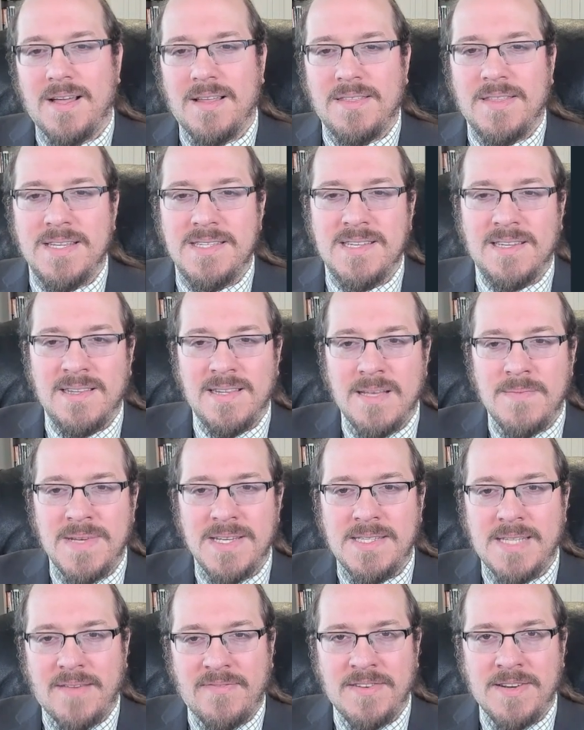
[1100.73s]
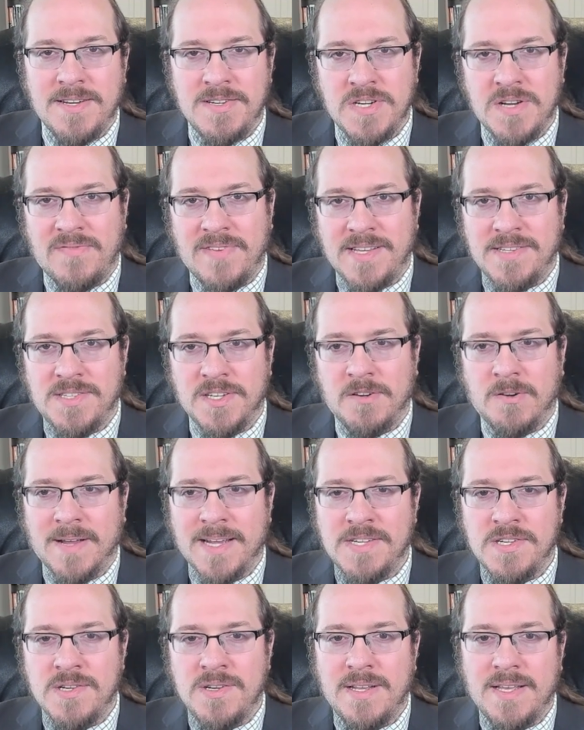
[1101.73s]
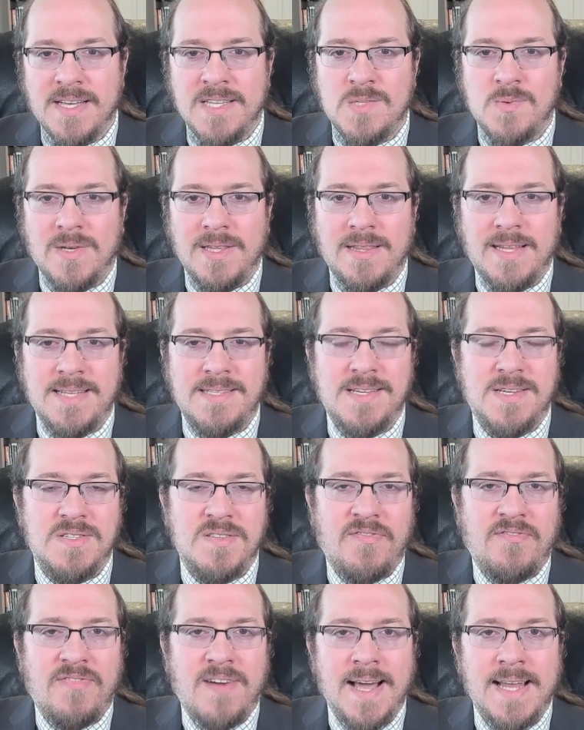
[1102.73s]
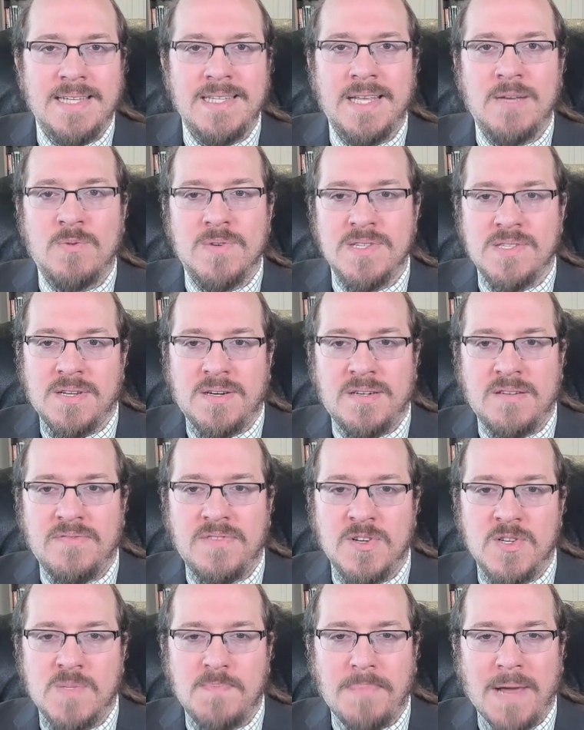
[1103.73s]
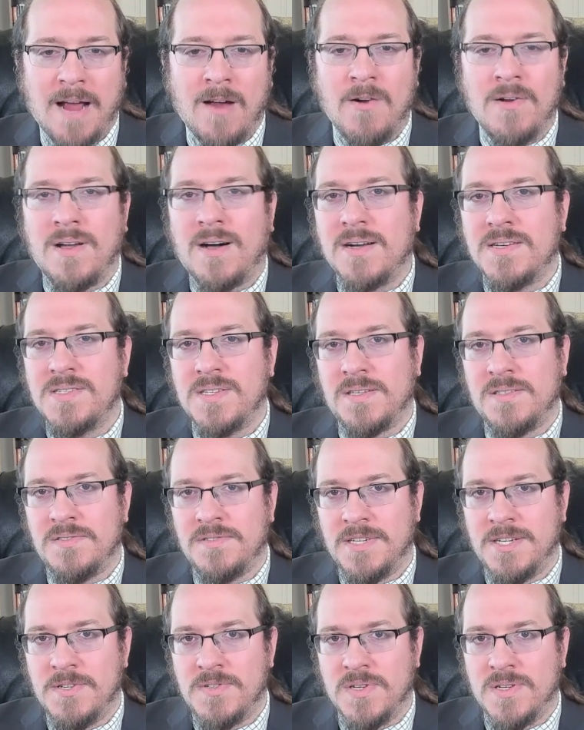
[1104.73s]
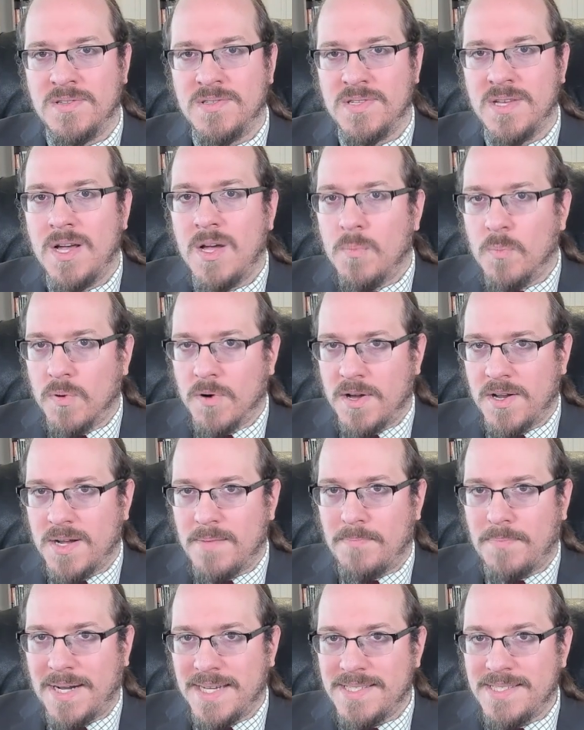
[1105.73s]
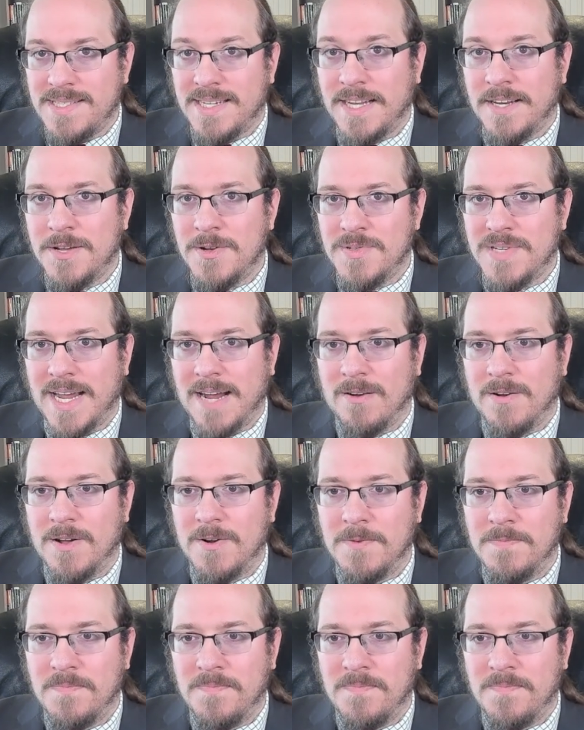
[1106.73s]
This limit definition of integration is what lets us finally resolve those paradoxical notions brought up by Zeno's arrow.